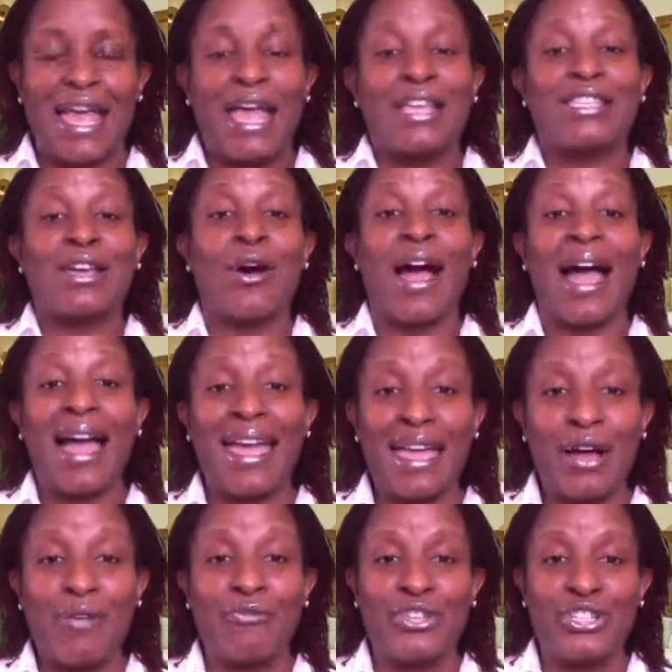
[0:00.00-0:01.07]
So I
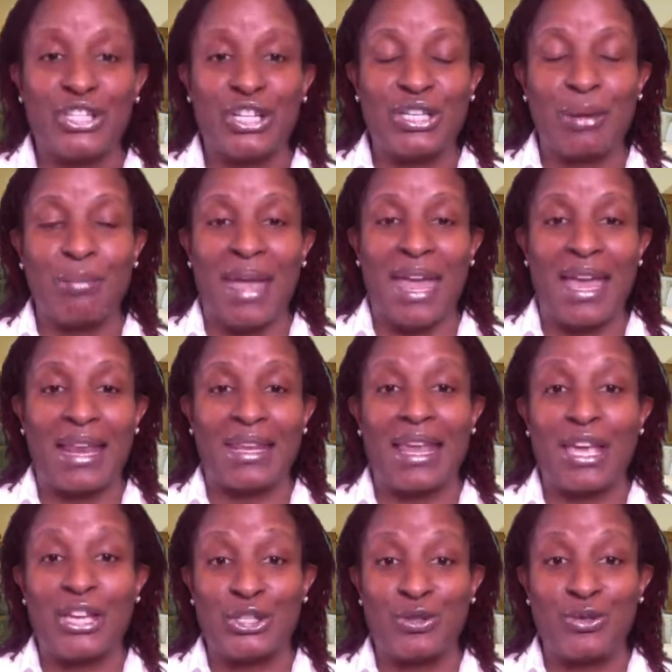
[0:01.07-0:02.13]
am Virginia Mann, and
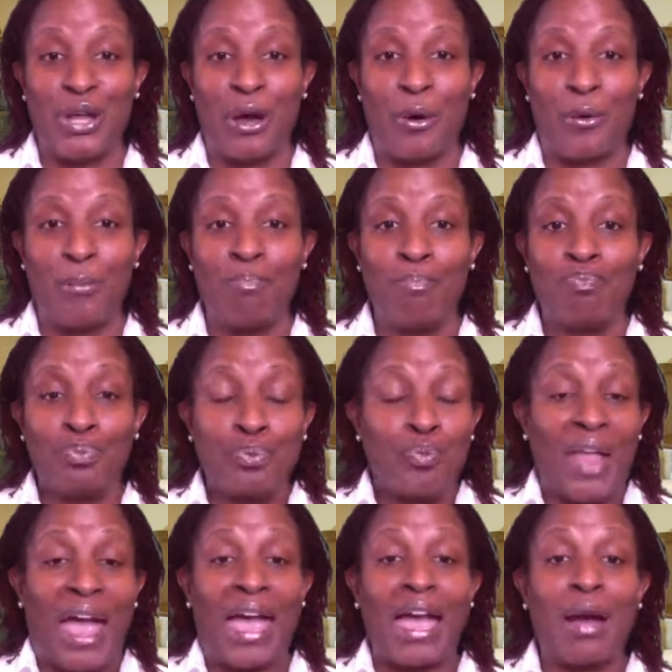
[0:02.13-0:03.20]
as you know,
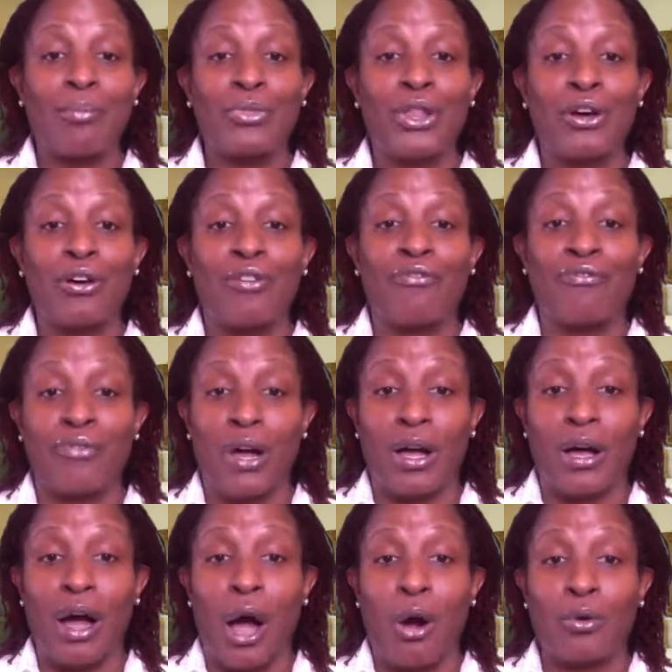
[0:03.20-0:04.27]
I am the
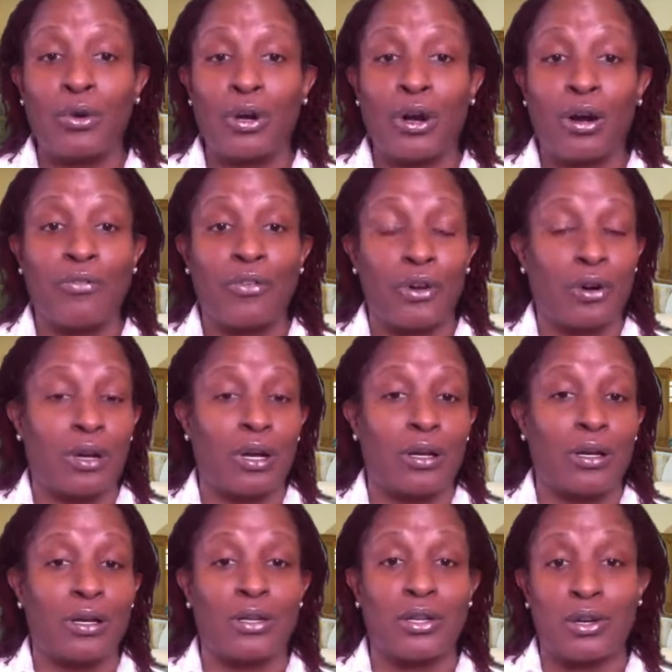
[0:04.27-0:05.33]
owner
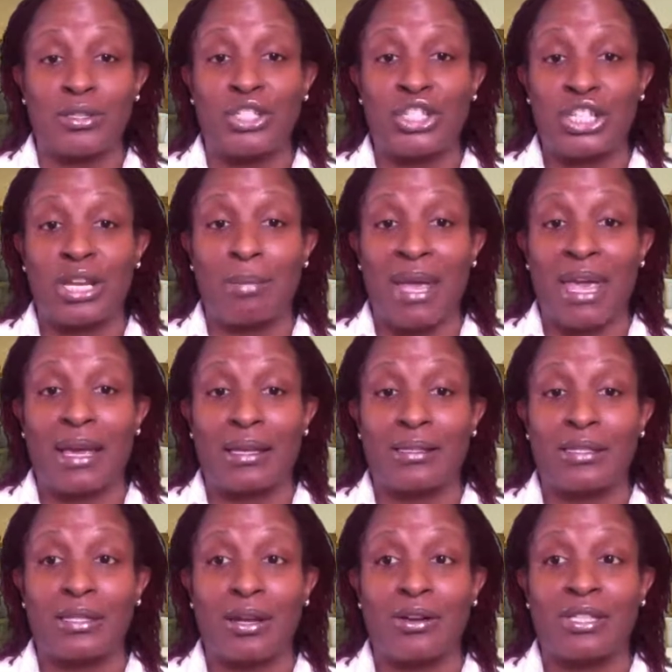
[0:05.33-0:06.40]
of Gen Man
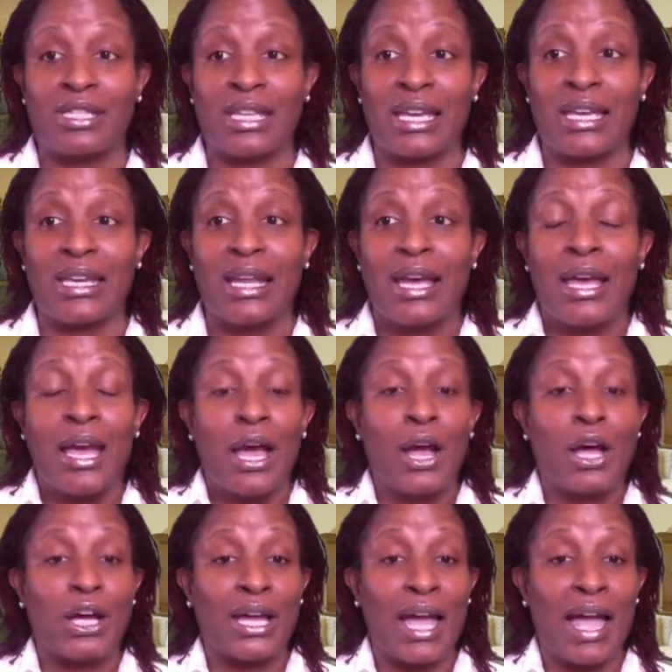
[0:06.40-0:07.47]
Consulting,
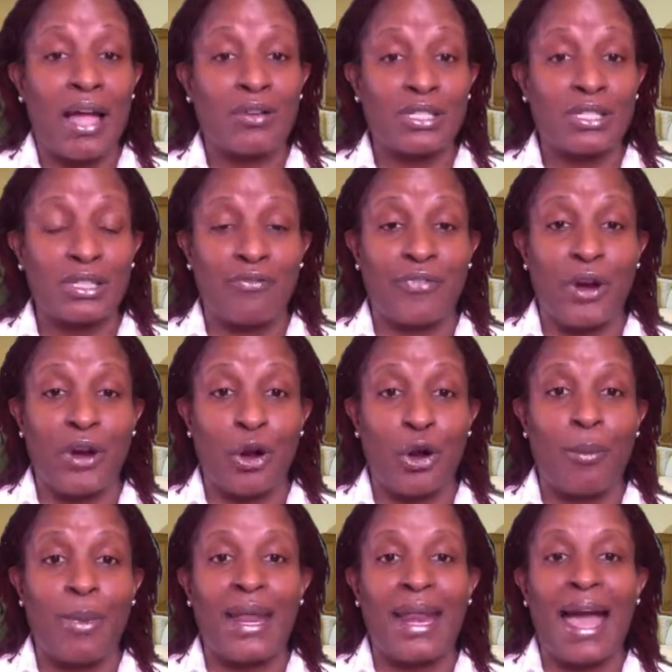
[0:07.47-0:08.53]
a counseling
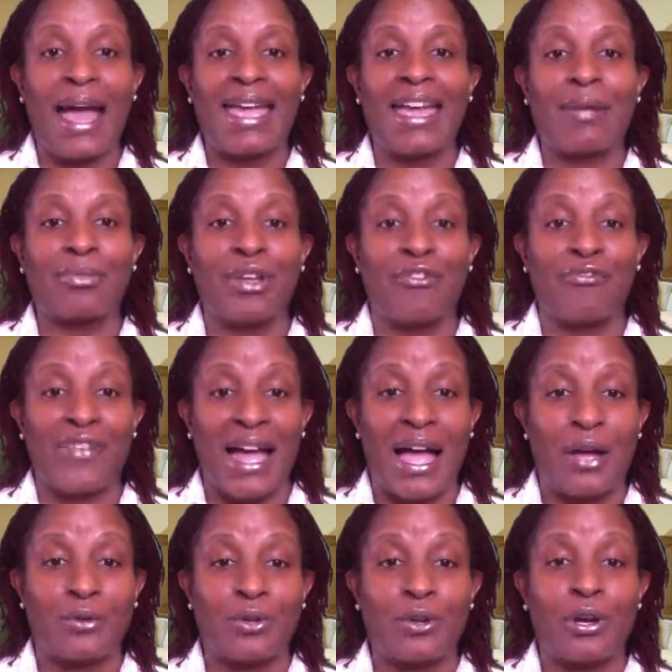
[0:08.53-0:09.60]
firm, and I am the
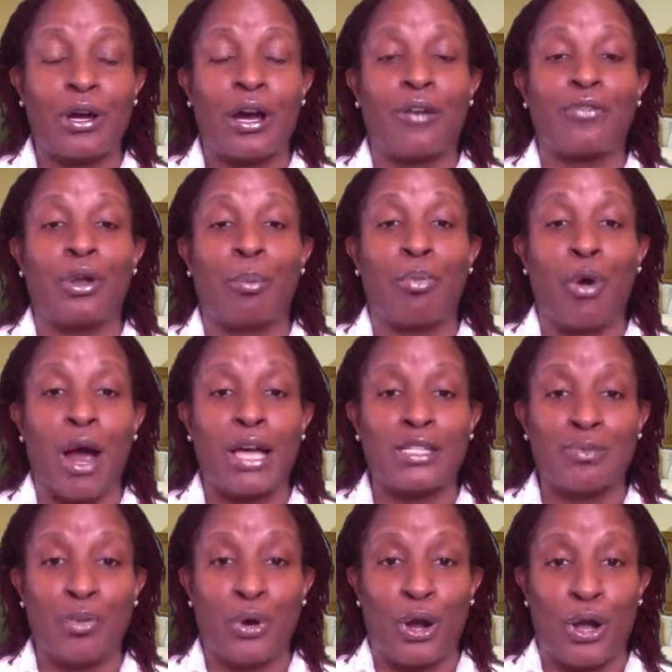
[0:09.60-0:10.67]
founder of the
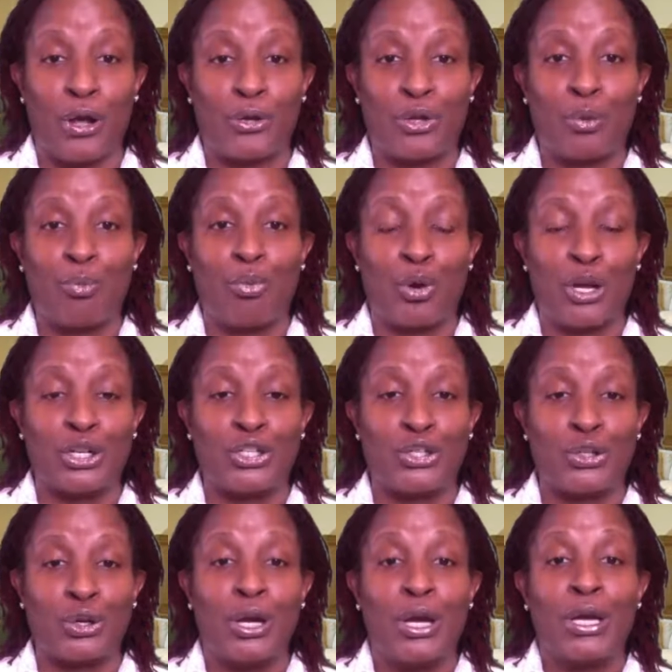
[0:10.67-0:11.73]
Prosper Under
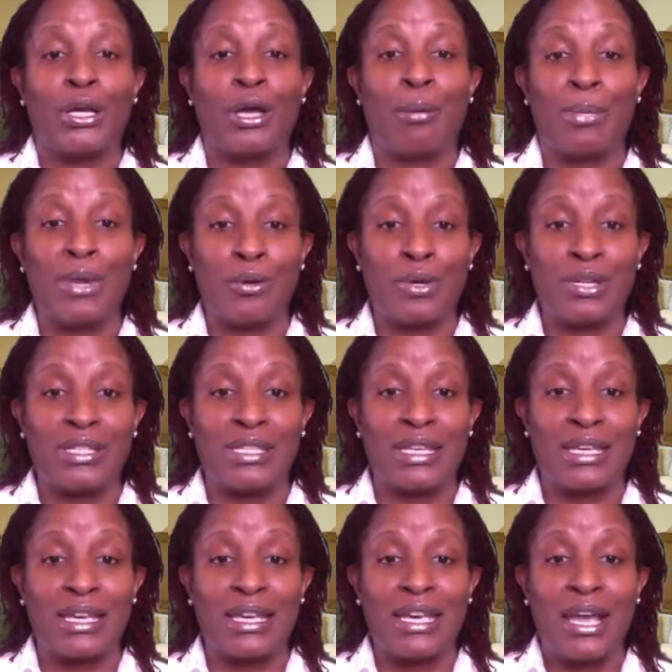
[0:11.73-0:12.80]
Pressure
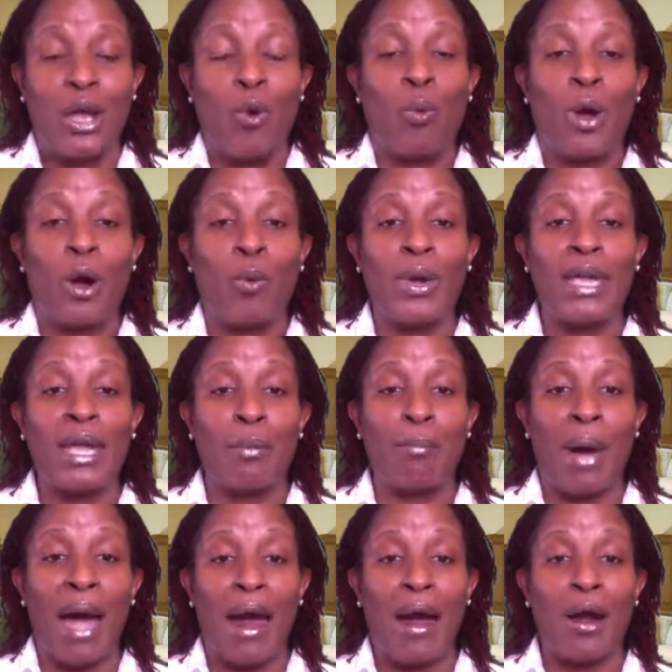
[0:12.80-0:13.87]
community, where we
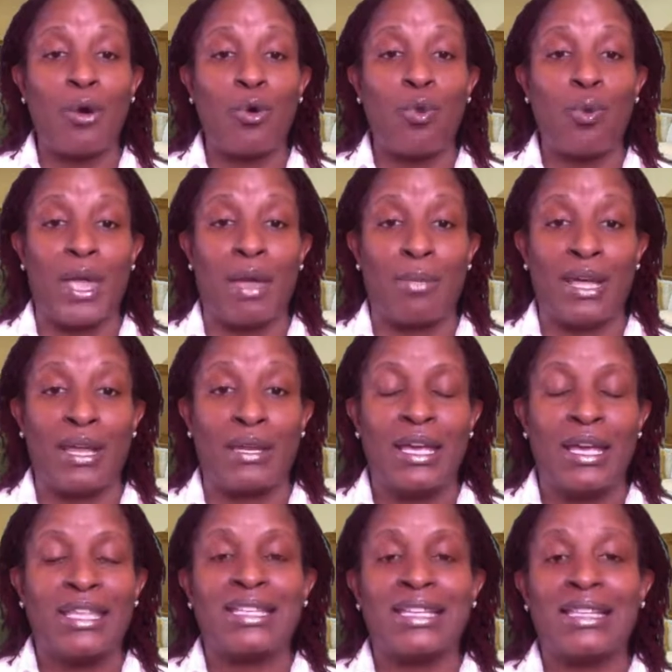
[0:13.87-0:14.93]
empower women
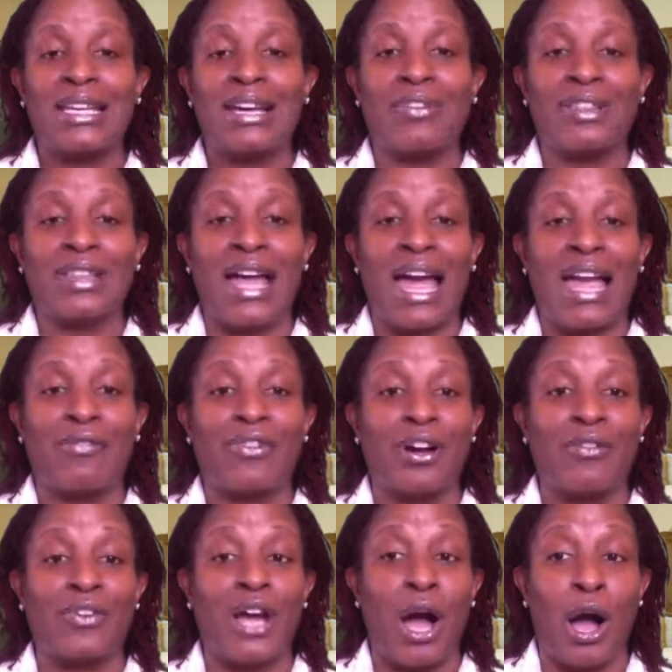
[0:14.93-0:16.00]
to live a life of
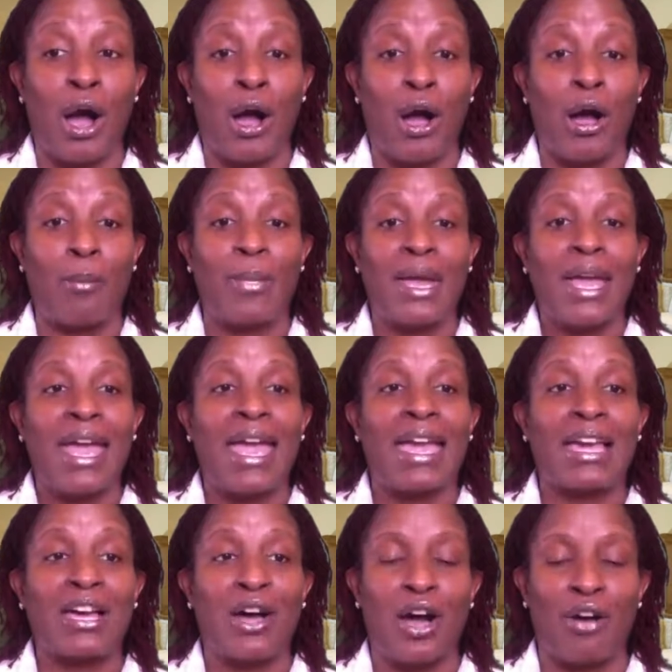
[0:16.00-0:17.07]
calm and
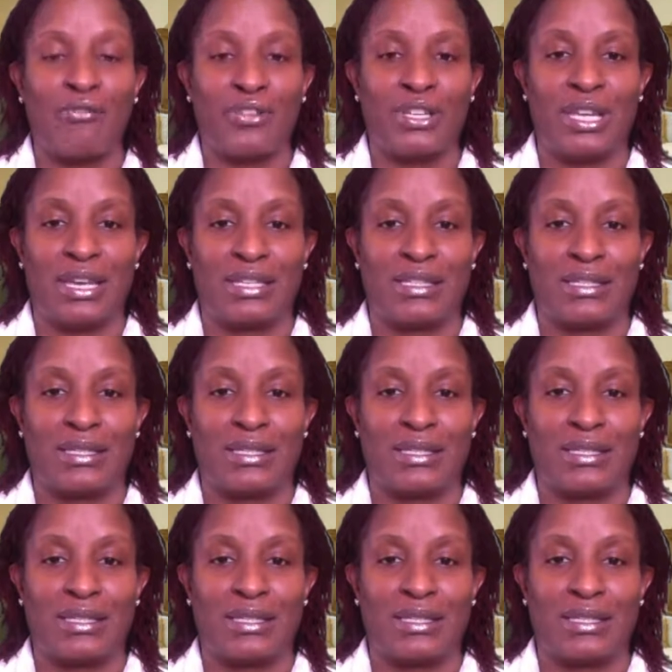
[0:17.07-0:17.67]
confidence.